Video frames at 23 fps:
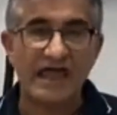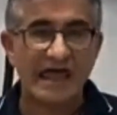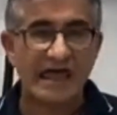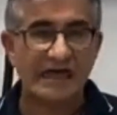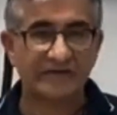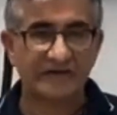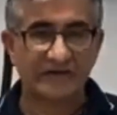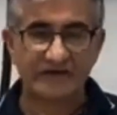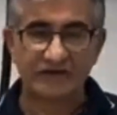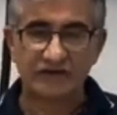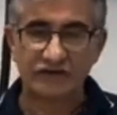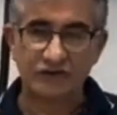and
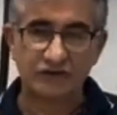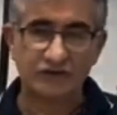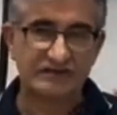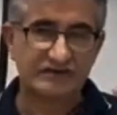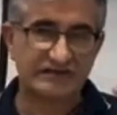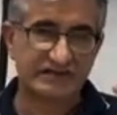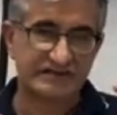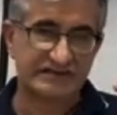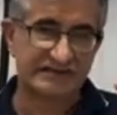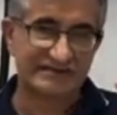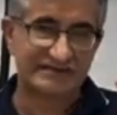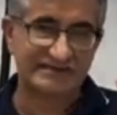then use
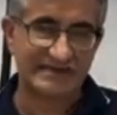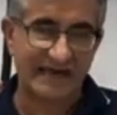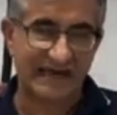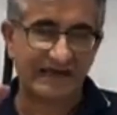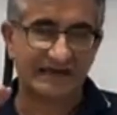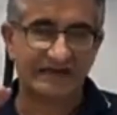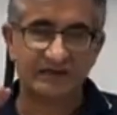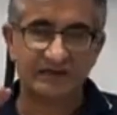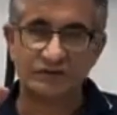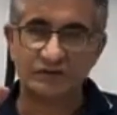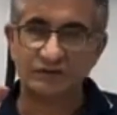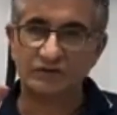his
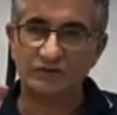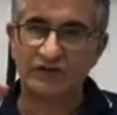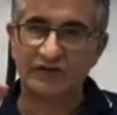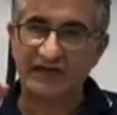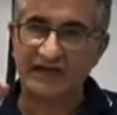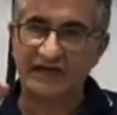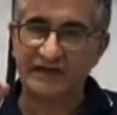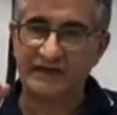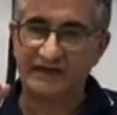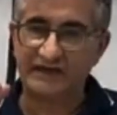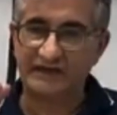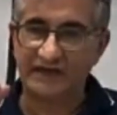technical
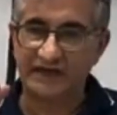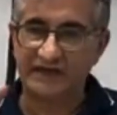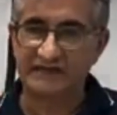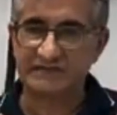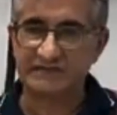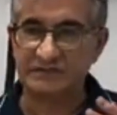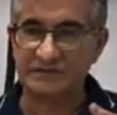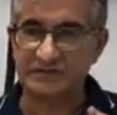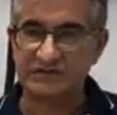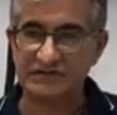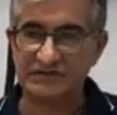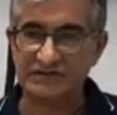and
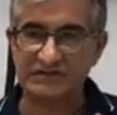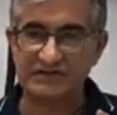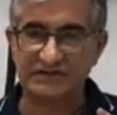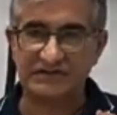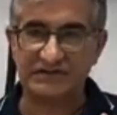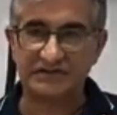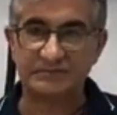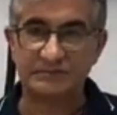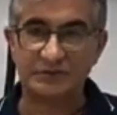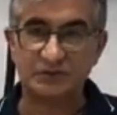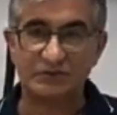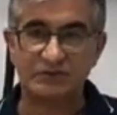expertise and
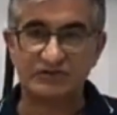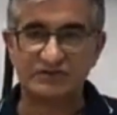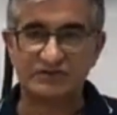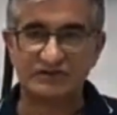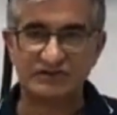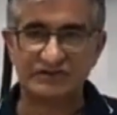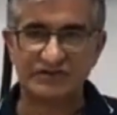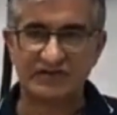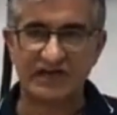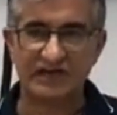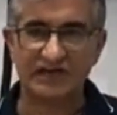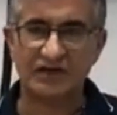experience to
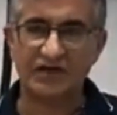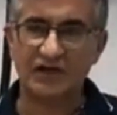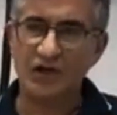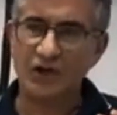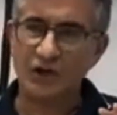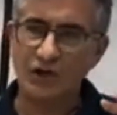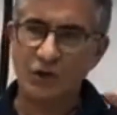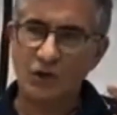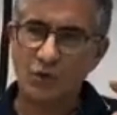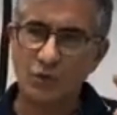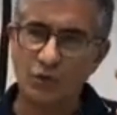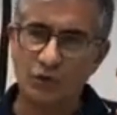say,
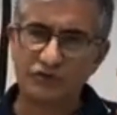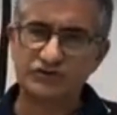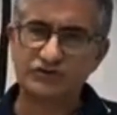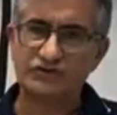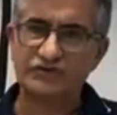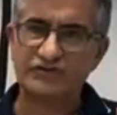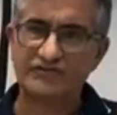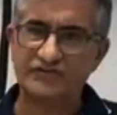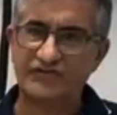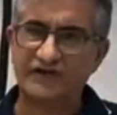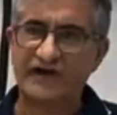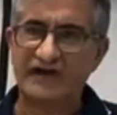what do
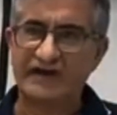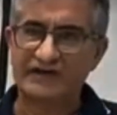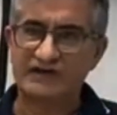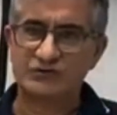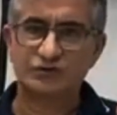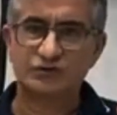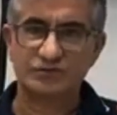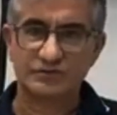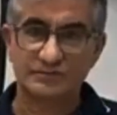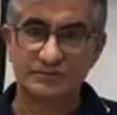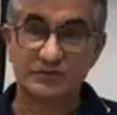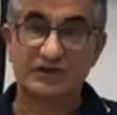the
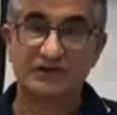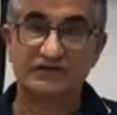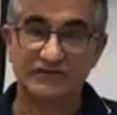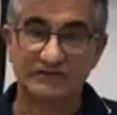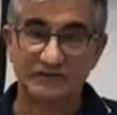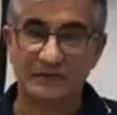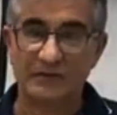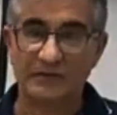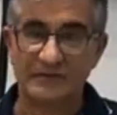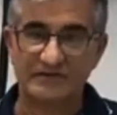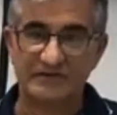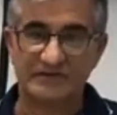financials mean for
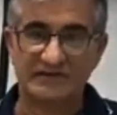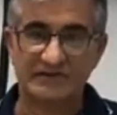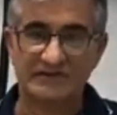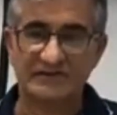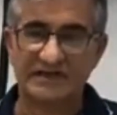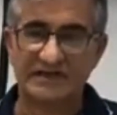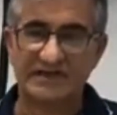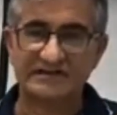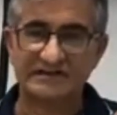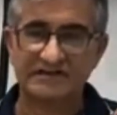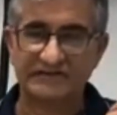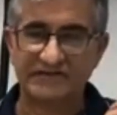my business?
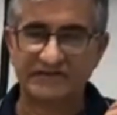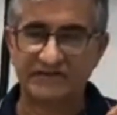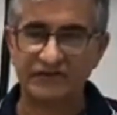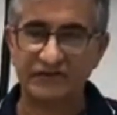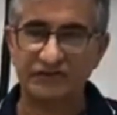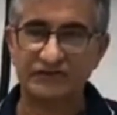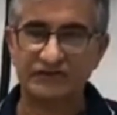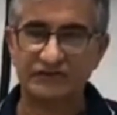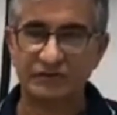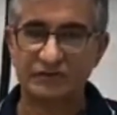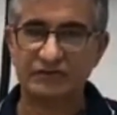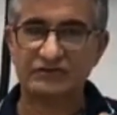That's the
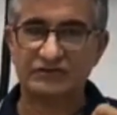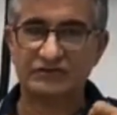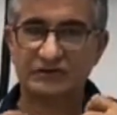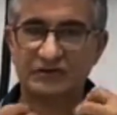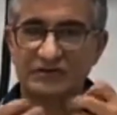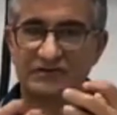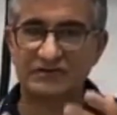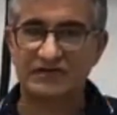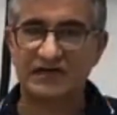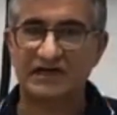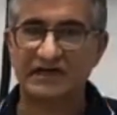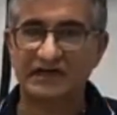first question I
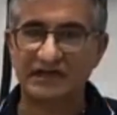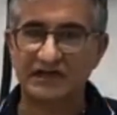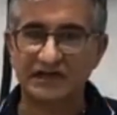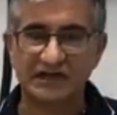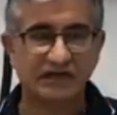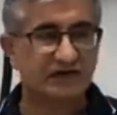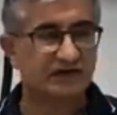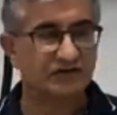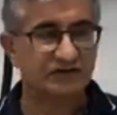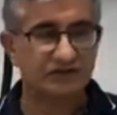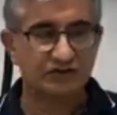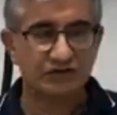say.
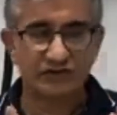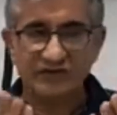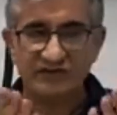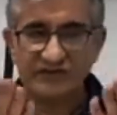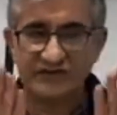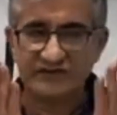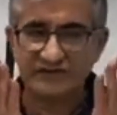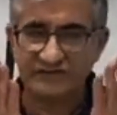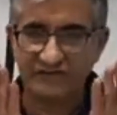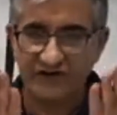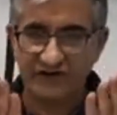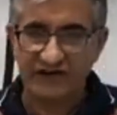Do
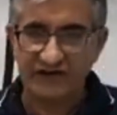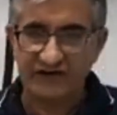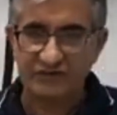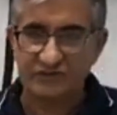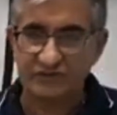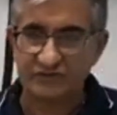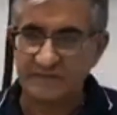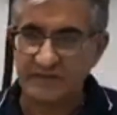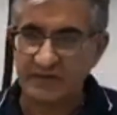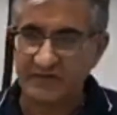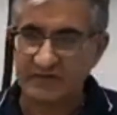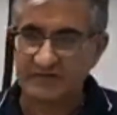these
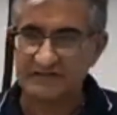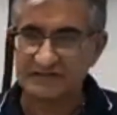financials make